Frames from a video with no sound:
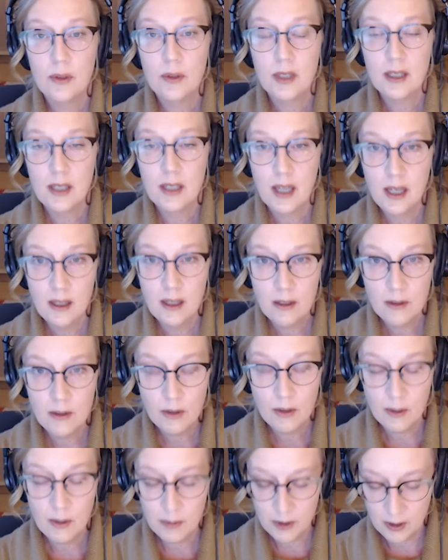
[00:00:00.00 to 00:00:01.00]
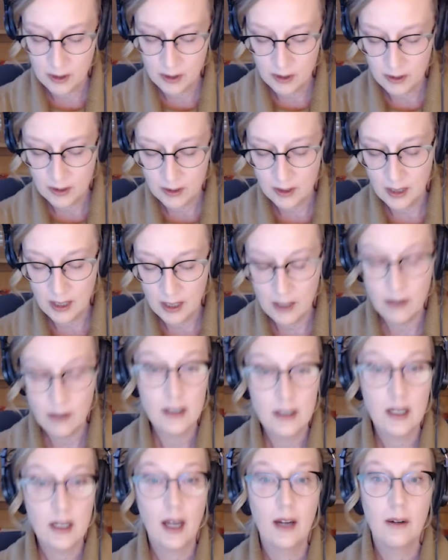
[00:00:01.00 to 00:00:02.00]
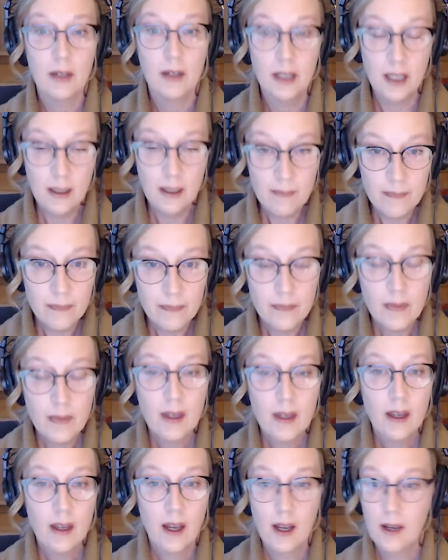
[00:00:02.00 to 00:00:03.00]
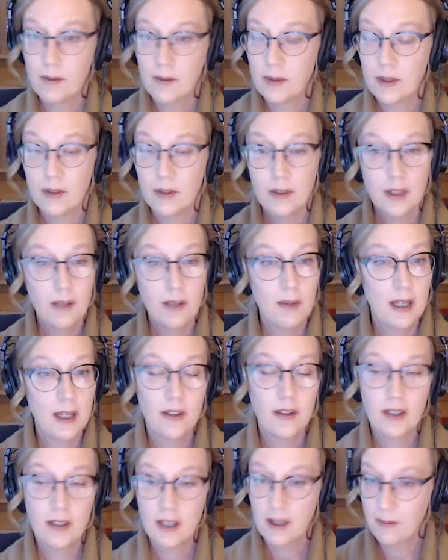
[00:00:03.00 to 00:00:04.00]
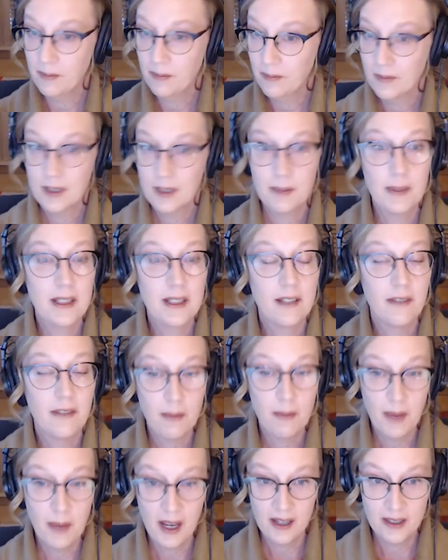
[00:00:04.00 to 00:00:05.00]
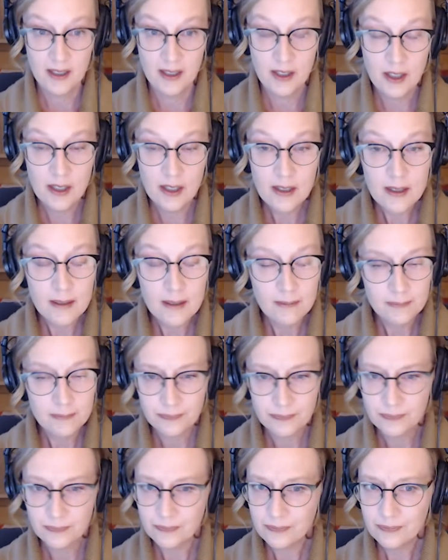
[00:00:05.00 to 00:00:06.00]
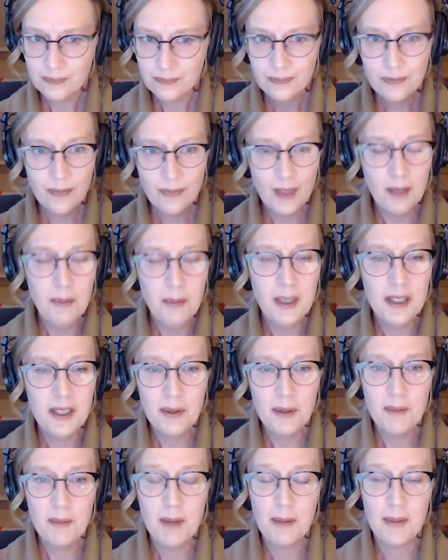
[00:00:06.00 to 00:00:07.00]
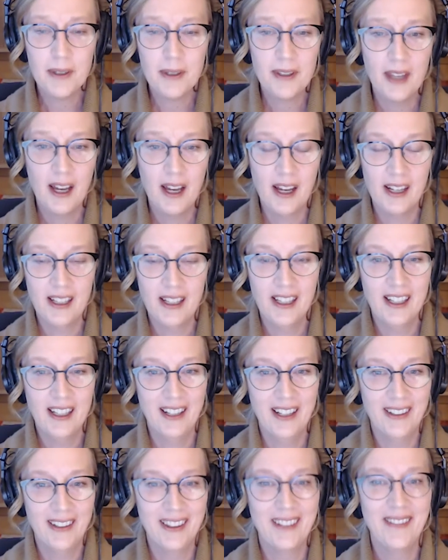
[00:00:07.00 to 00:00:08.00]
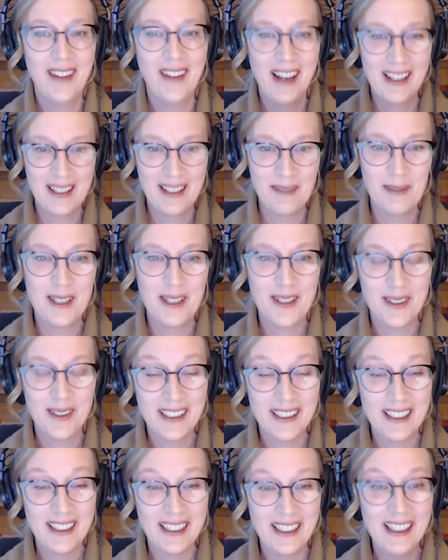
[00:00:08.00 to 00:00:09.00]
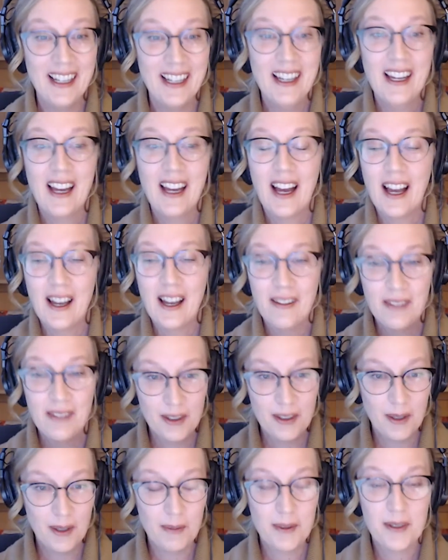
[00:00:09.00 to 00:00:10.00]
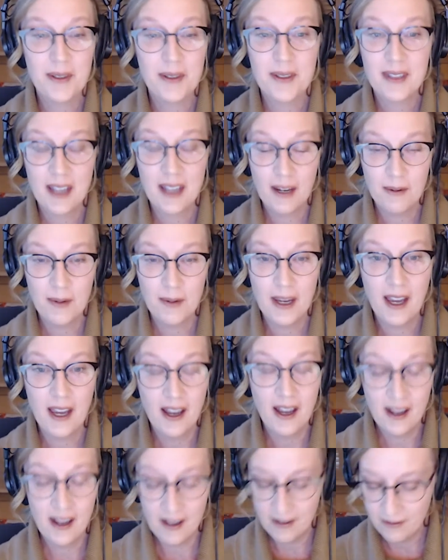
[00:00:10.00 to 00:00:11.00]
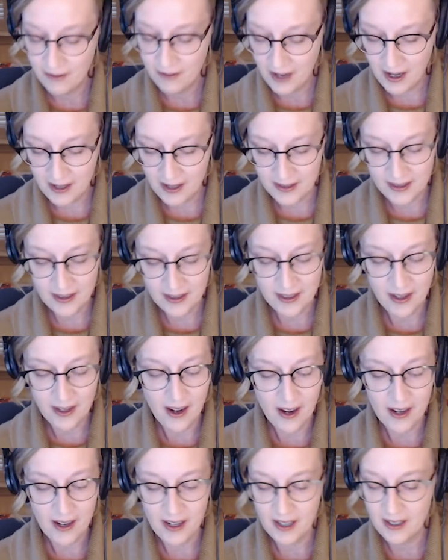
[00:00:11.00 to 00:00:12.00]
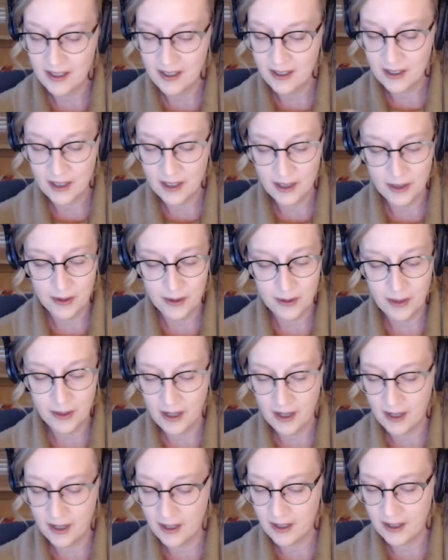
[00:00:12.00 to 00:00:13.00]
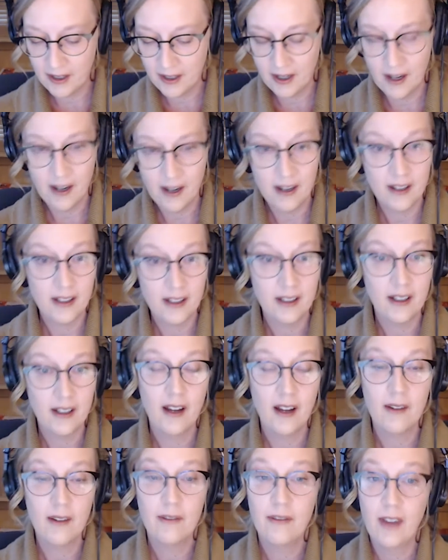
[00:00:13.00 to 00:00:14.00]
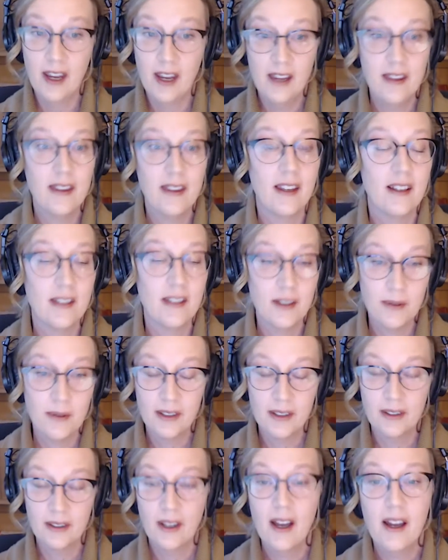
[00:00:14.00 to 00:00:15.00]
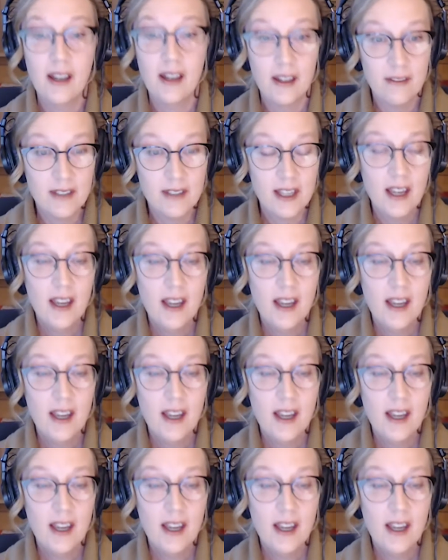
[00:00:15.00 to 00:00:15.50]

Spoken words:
take the scriptures in their entirety. Certainly we can look at specific passages, but to remember that, the vast majority of the scriptures that we have as a guide to our faith and to our lives